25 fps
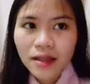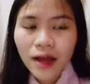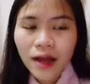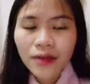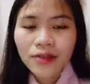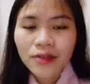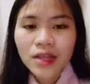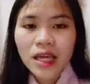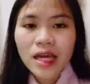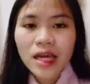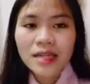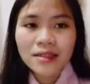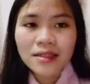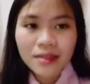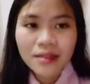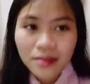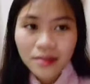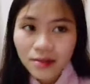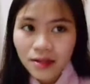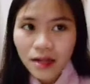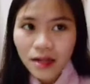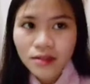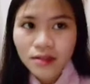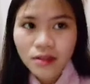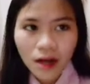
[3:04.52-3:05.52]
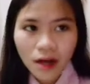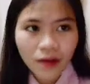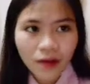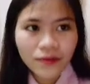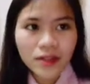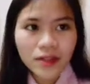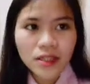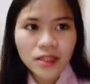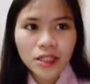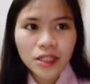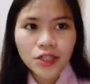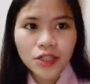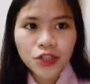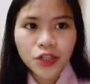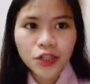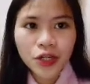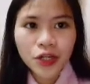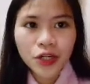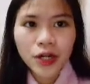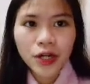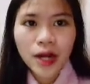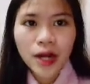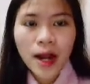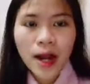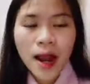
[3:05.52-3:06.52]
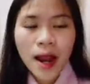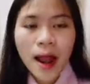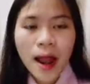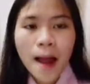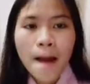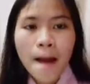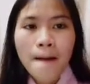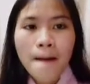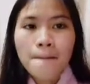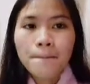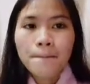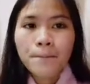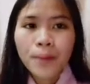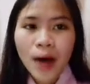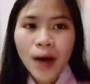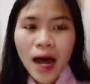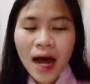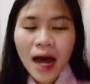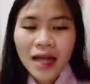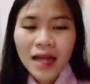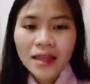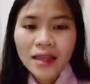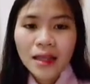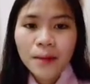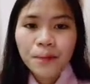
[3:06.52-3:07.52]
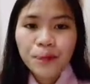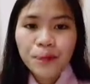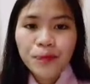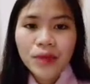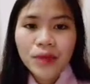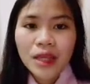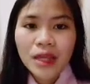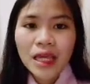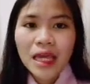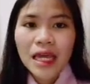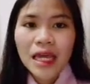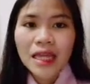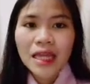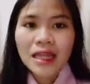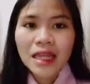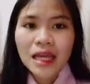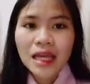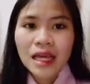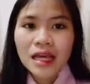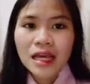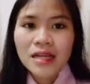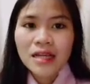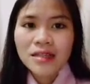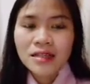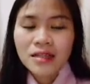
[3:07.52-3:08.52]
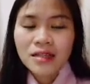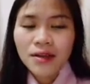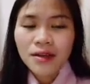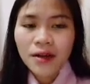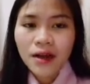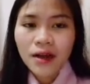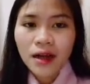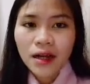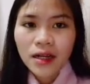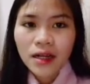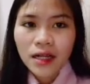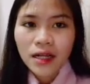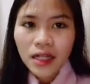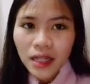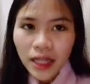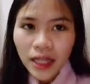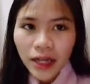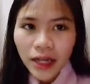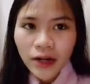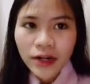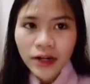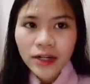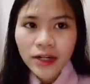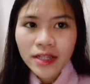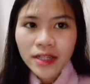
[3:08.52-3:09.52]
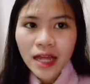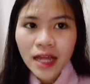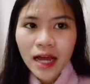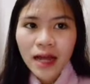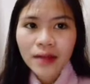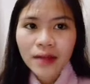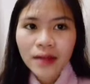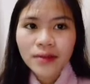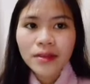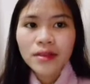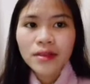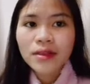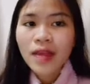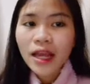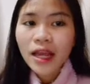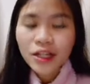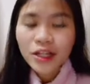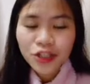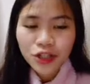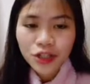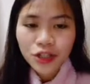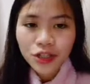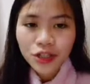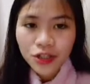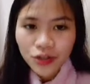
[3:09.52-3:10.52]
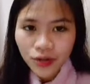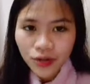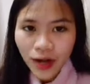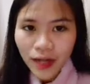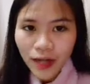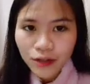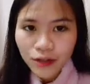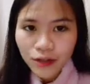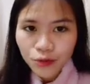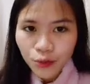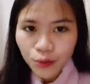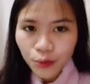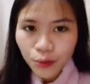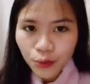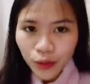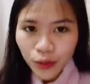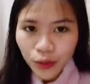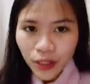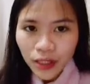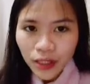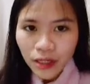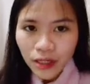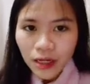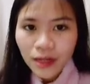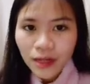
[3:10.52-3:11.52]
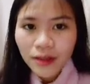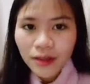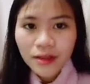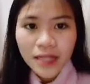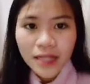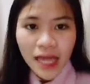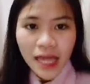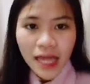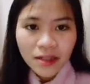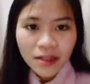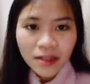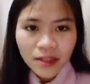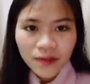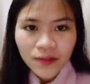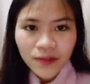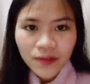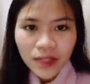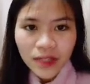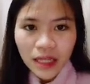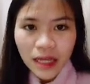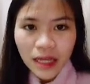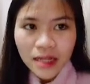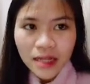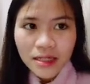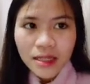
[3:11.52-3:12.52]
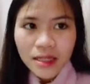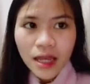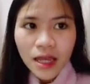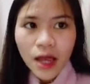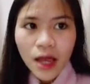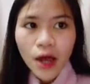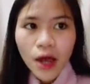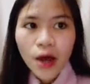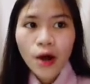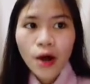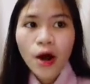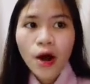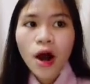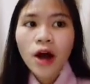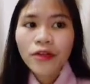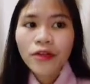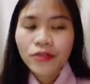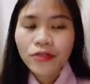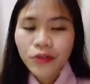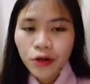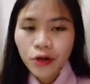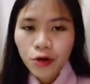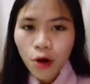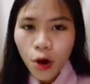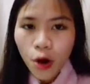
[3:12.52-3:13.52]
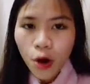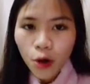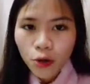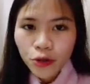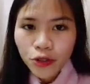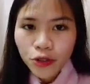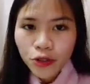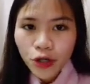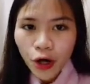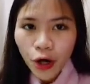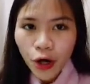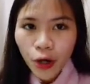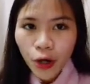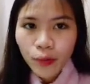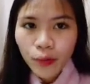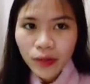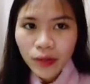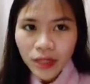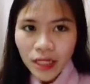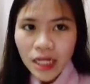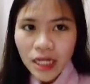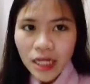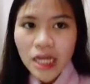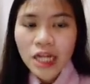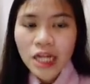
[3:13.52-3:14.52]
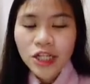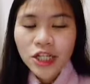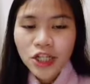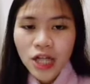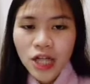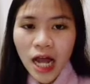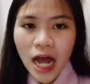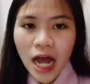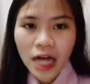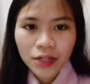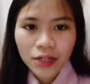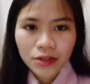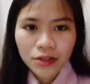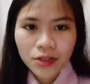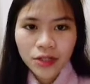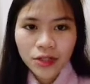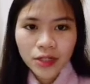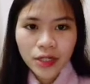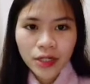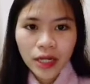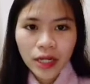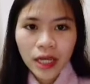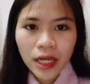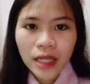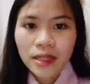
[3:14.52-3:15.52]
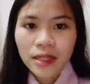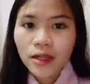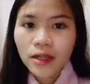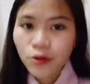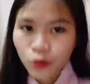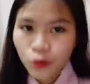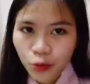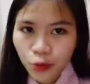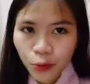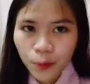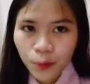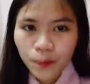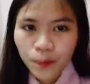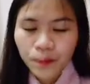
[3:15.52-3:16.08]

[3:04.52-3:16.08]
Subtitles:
the assistance of the teacher, but it is clear that they should try to work the activities on their own or with each other in the group.